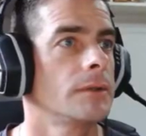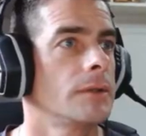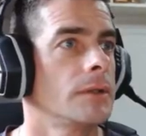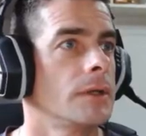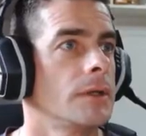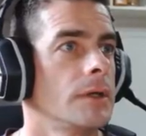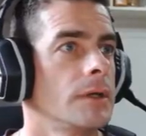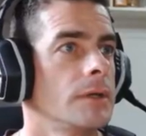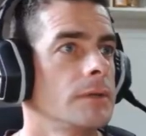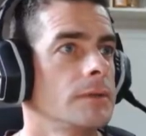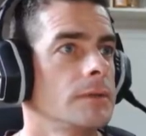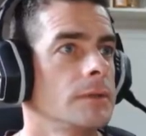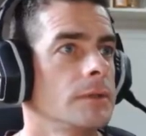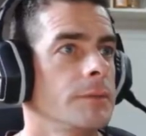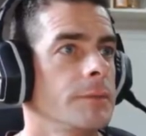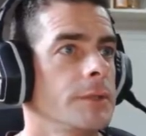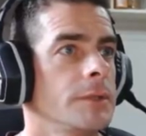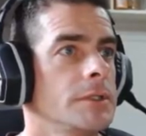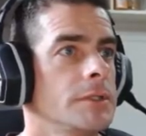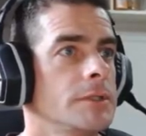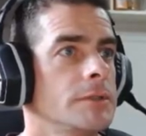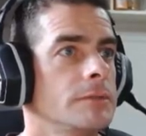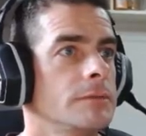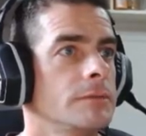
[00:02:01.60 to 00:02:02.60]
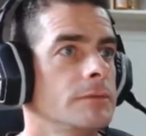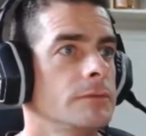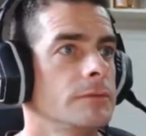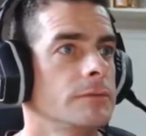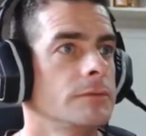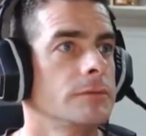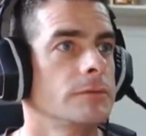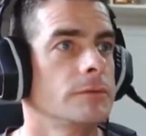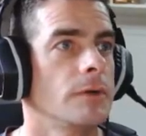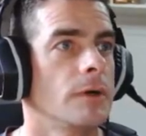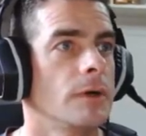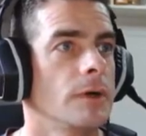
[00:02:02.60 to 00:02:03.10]
a nice image for a
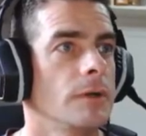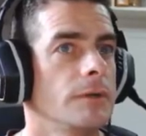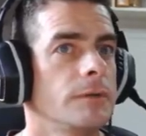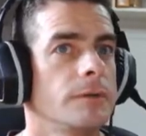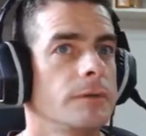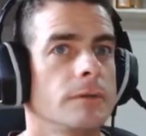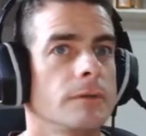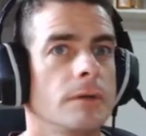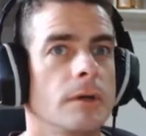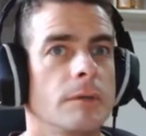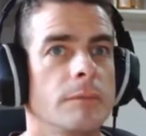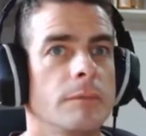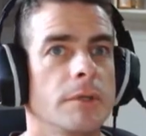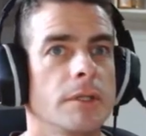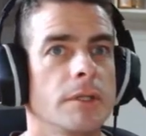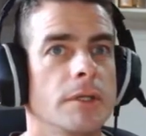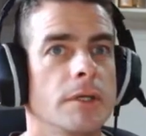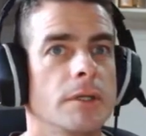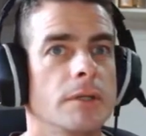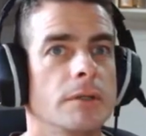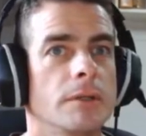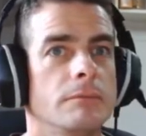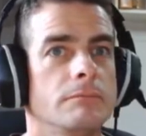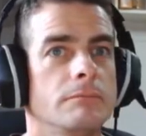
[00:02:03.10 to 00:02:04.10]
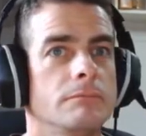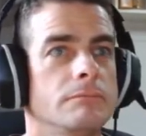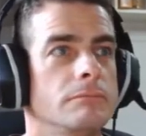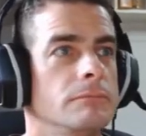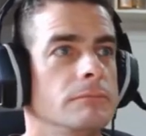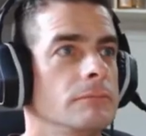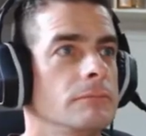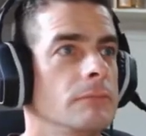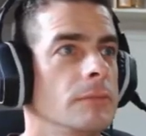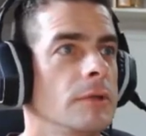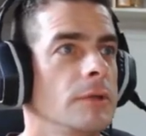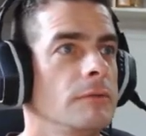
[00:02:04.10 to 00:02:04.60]
start. I mean,
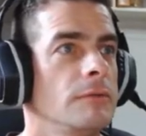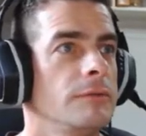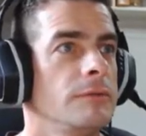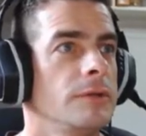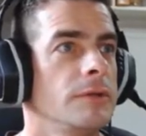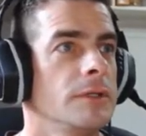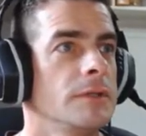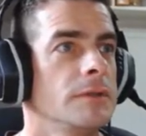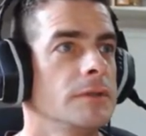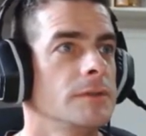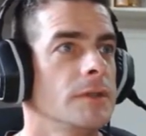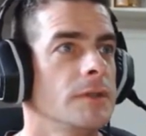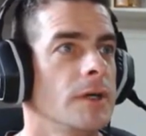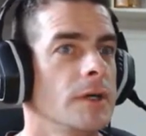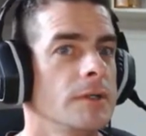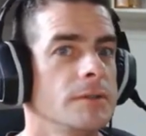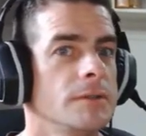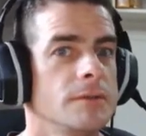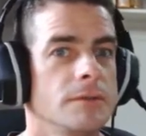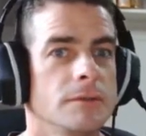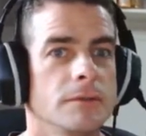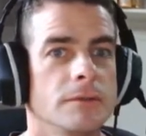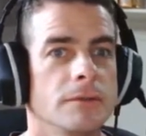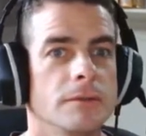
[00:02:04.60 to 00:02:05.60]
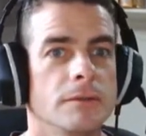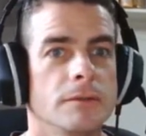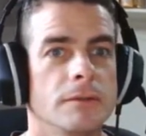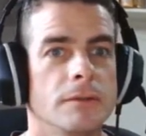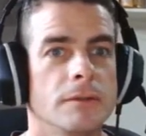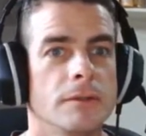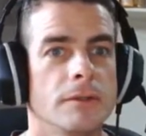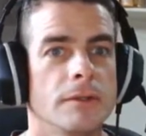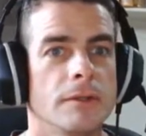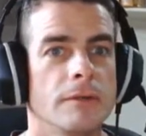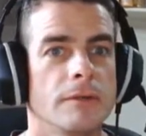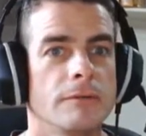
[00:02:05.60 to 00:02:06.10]
everything is nice in
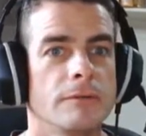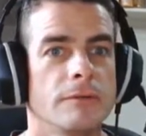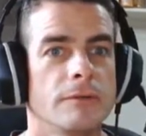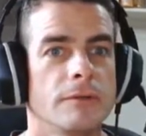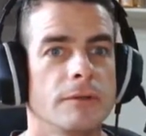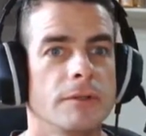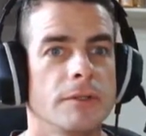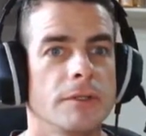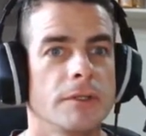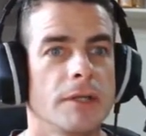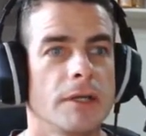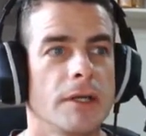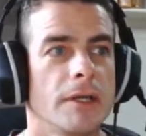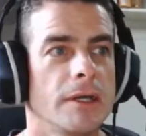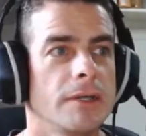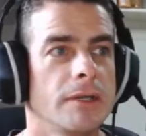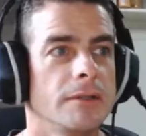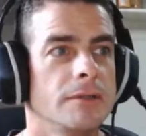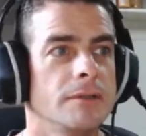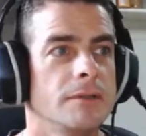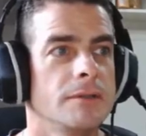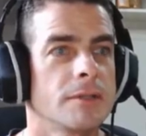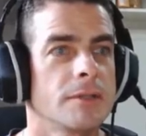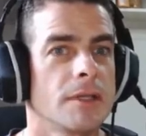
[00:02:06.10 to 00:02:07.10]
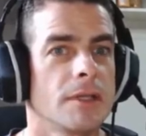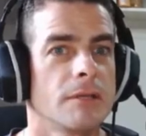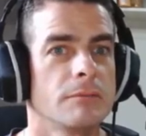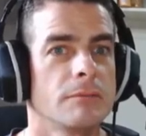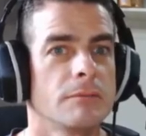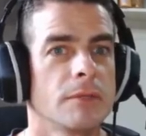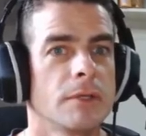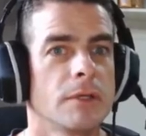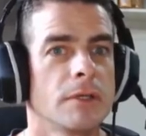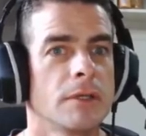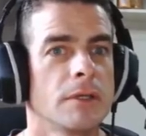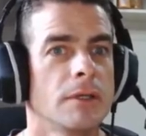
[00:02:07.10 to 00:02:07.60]
Death Stranding. I like this game.